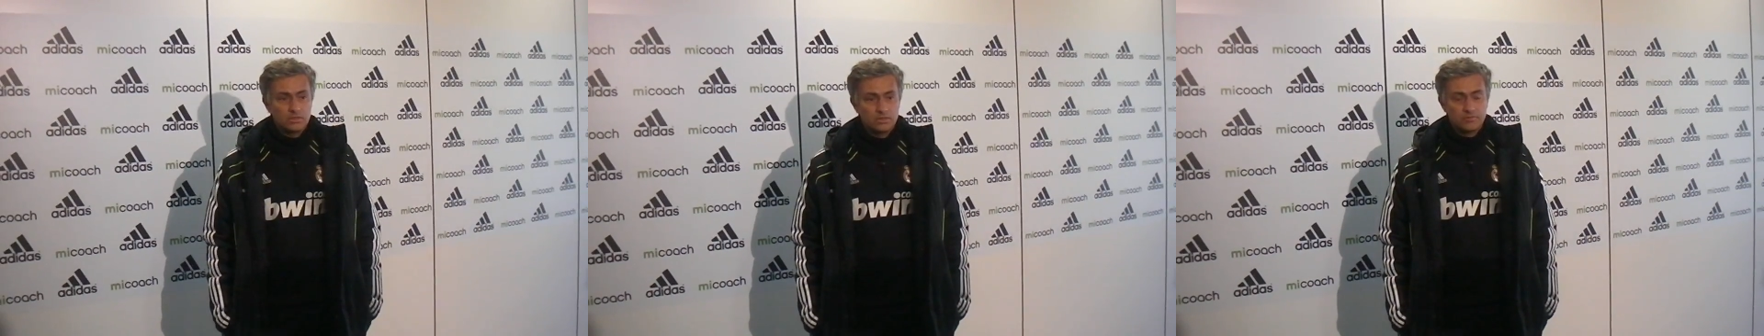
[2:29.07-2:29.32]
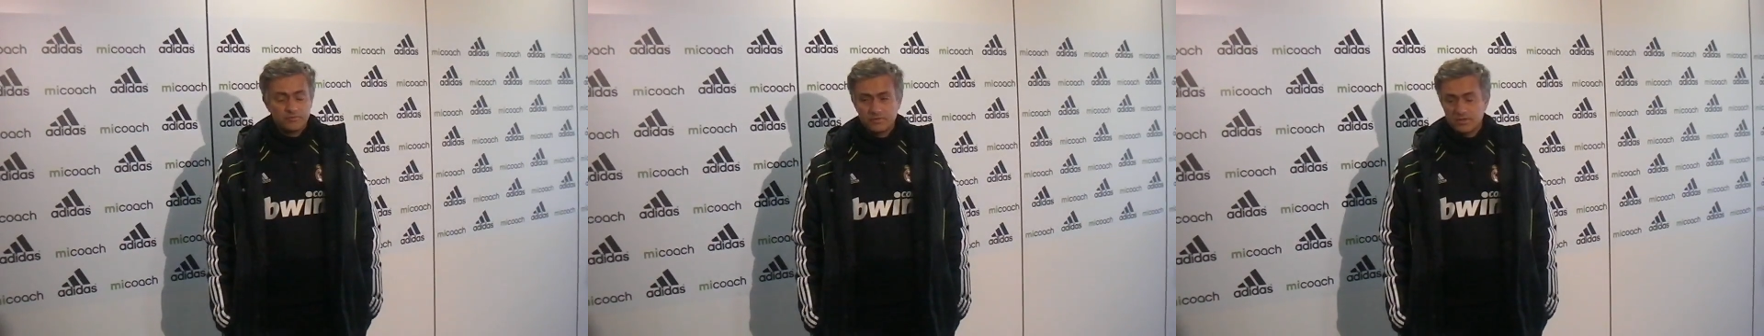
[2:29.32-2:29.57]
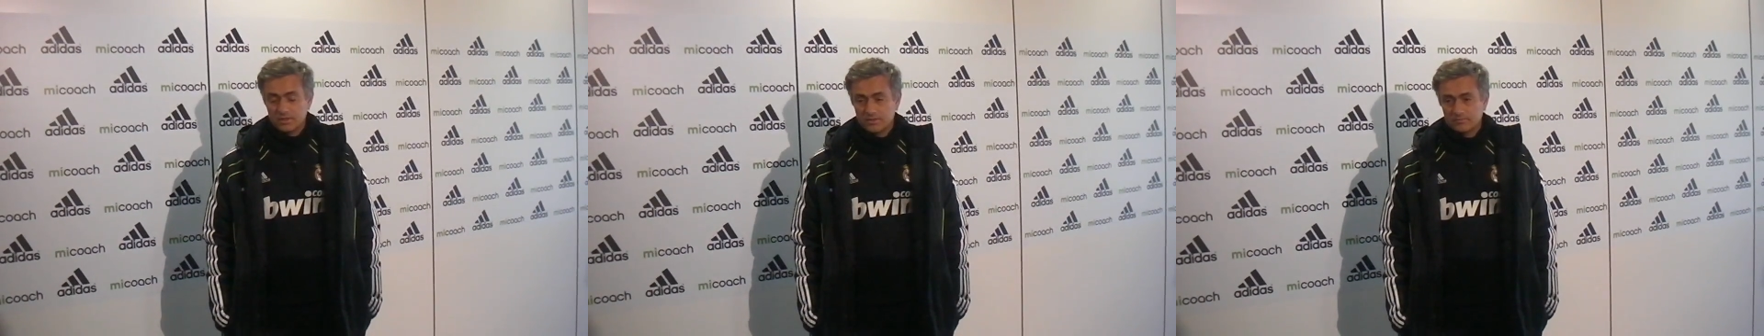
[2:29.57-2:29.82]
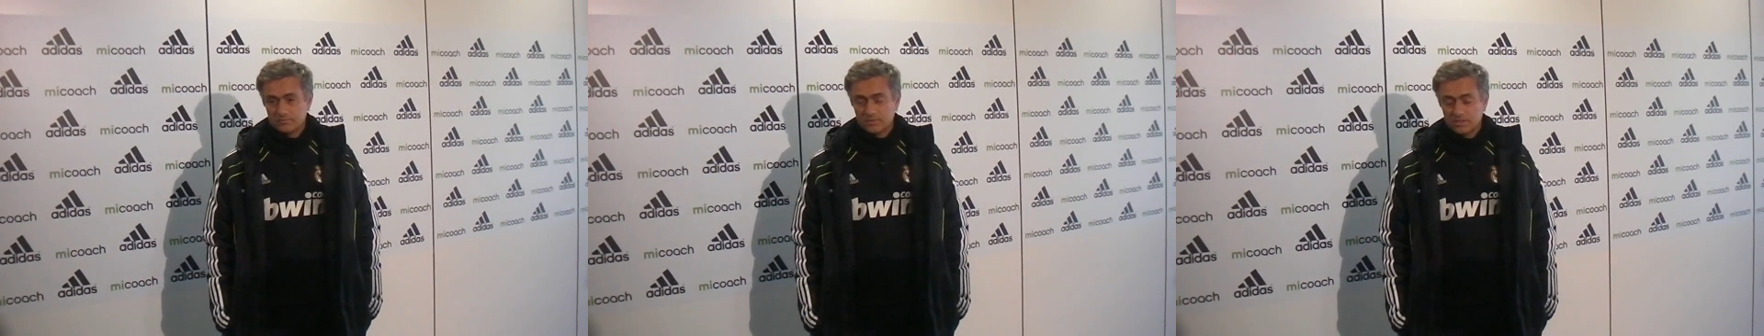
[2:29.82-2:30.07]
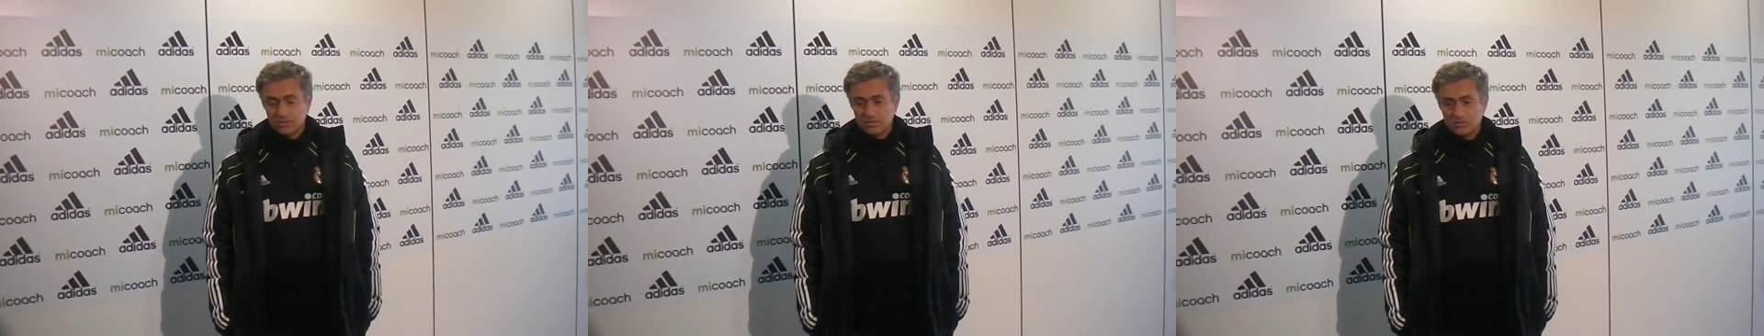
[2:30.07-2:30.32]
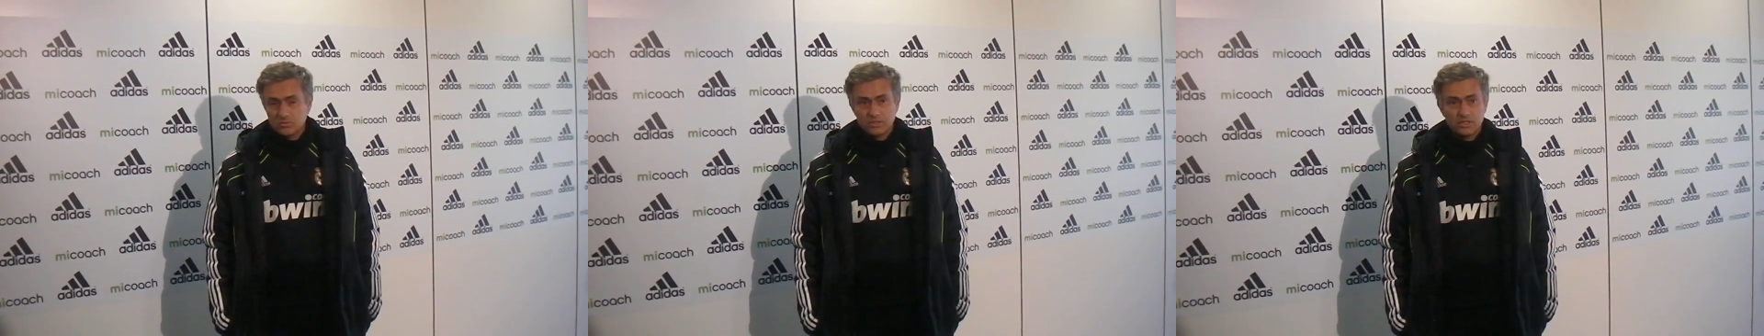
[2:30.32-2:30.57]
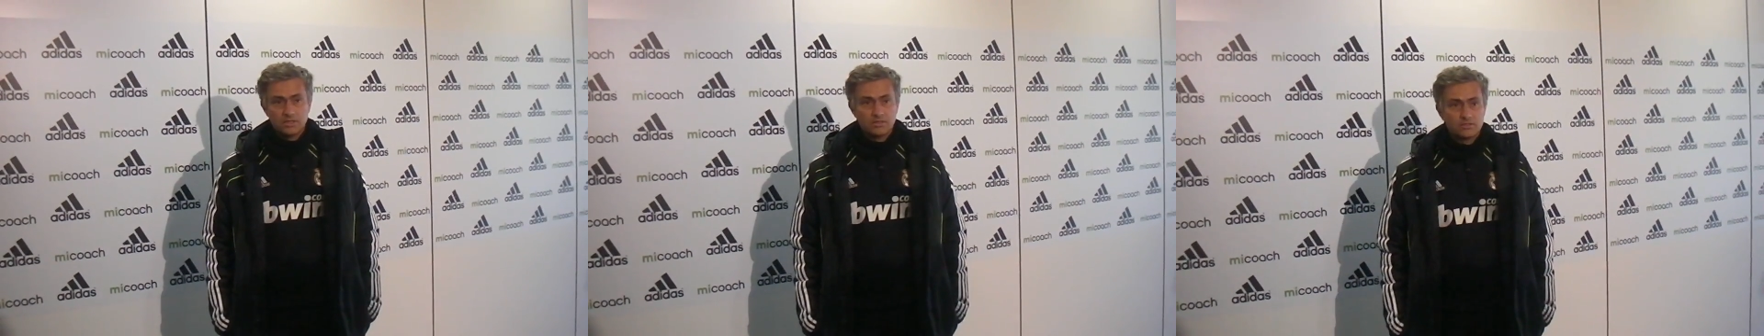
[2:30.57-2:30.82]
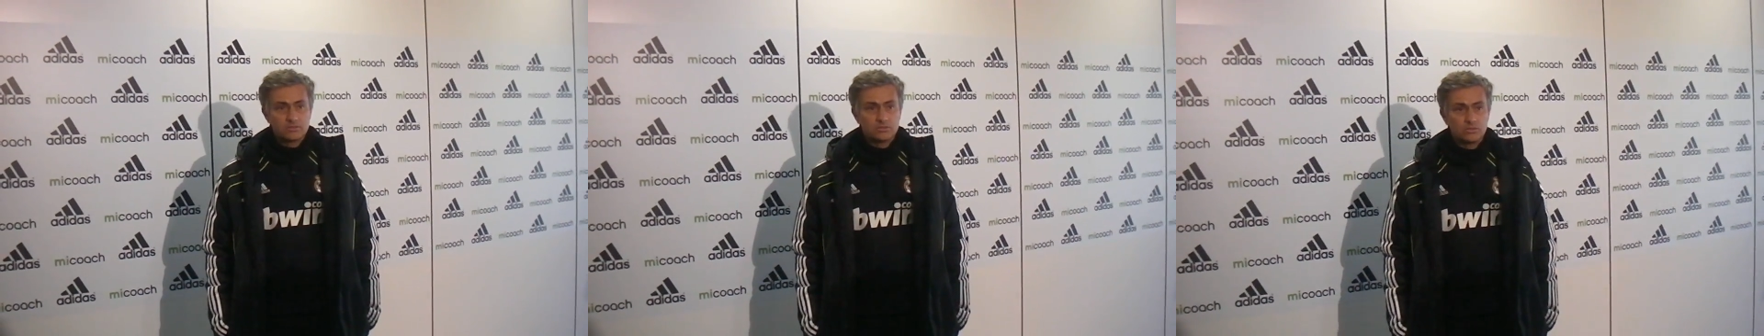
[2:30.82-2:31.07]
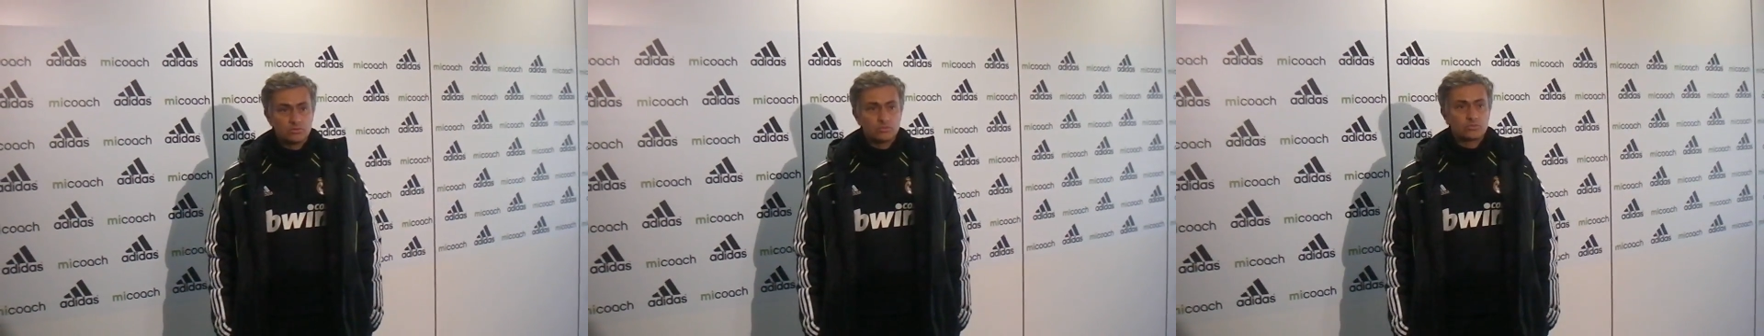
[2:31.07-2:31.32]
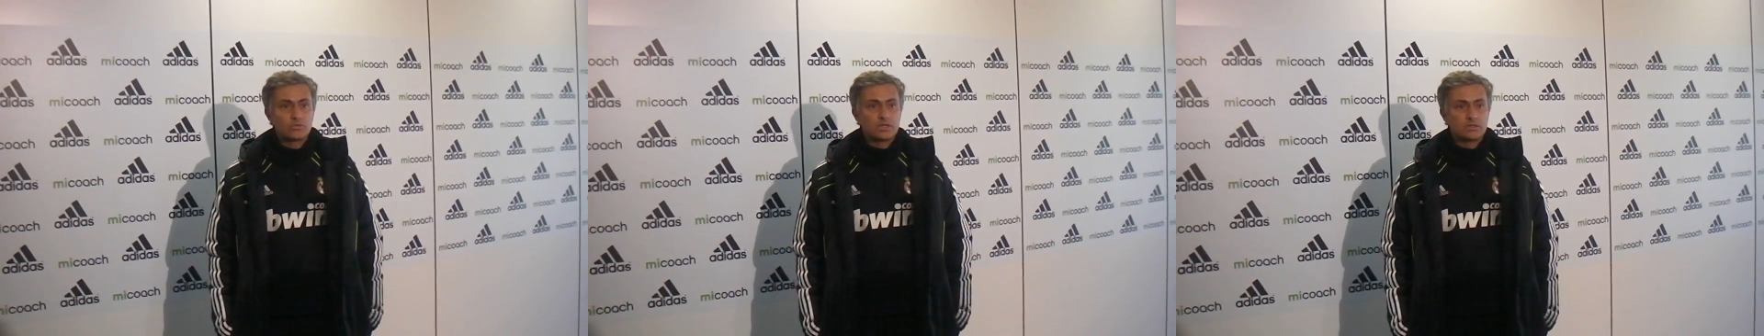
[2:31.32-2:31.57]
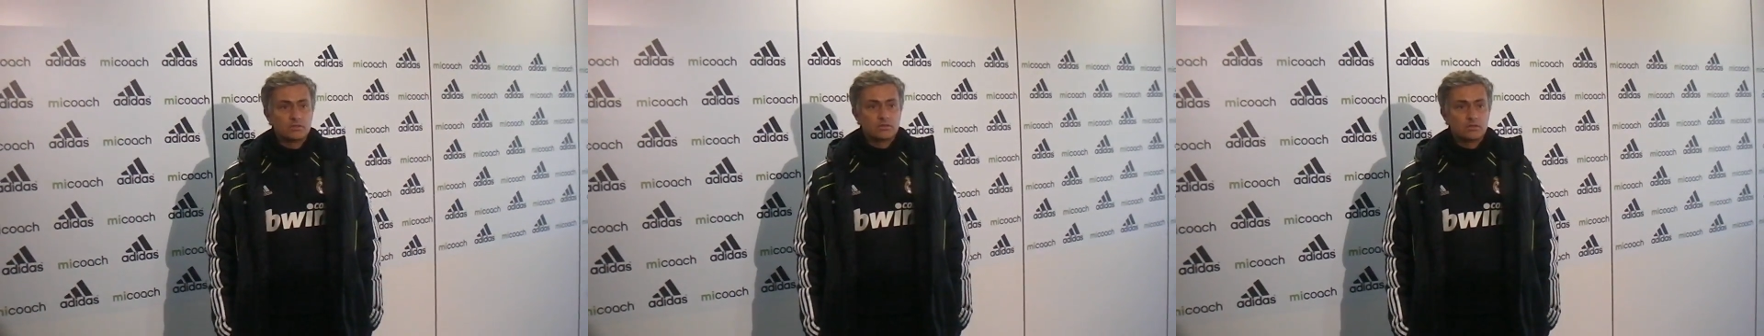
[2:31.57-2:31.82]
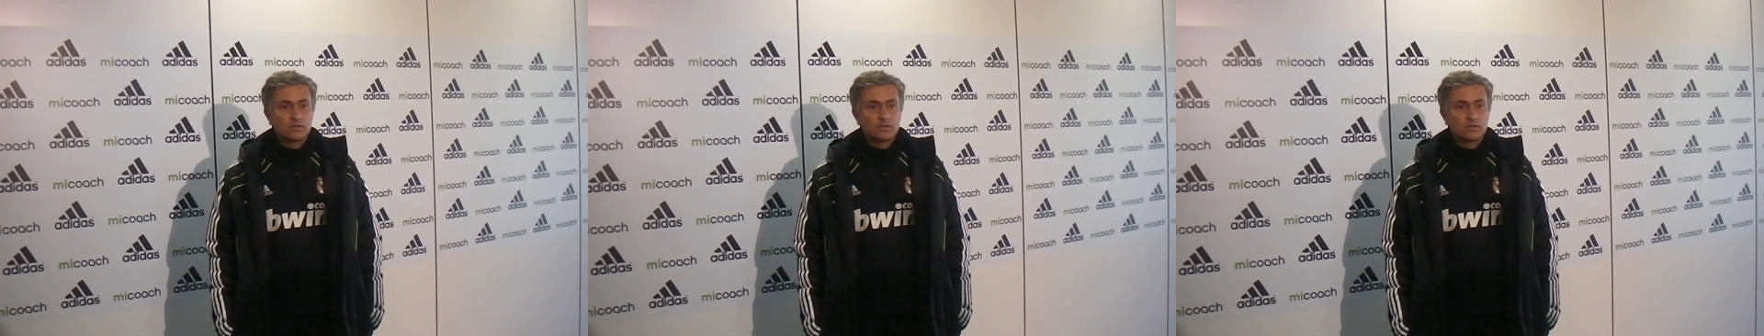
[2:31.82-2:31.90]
if one day he doesn't go to train,